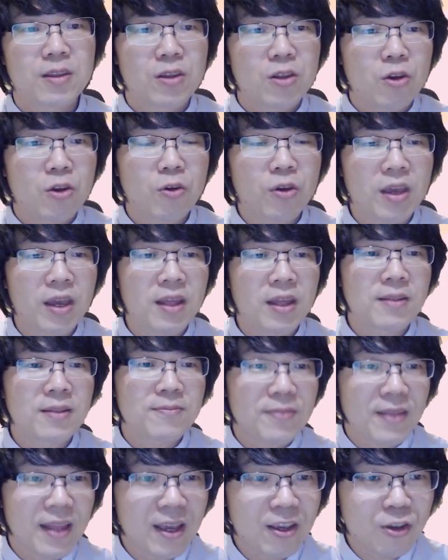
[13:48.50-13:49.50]
Okay,
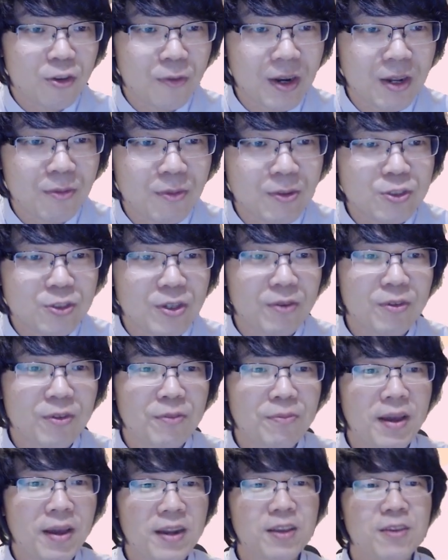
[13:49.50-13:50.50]
thank you very much
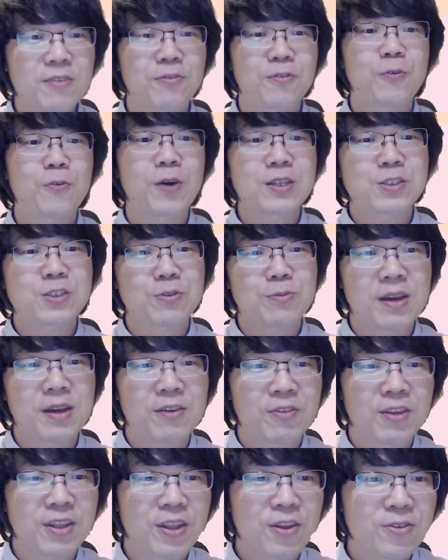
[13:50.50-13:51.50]
everybody for watching my
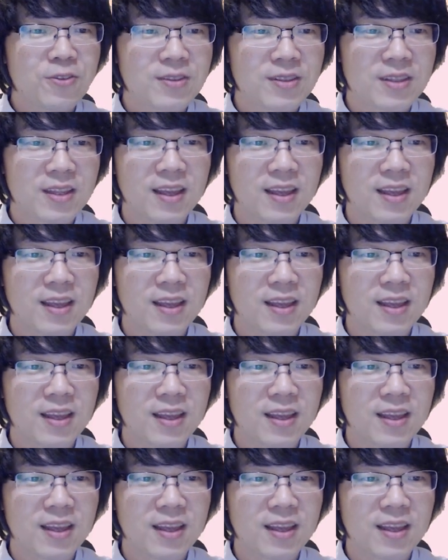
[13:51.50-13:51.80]
video.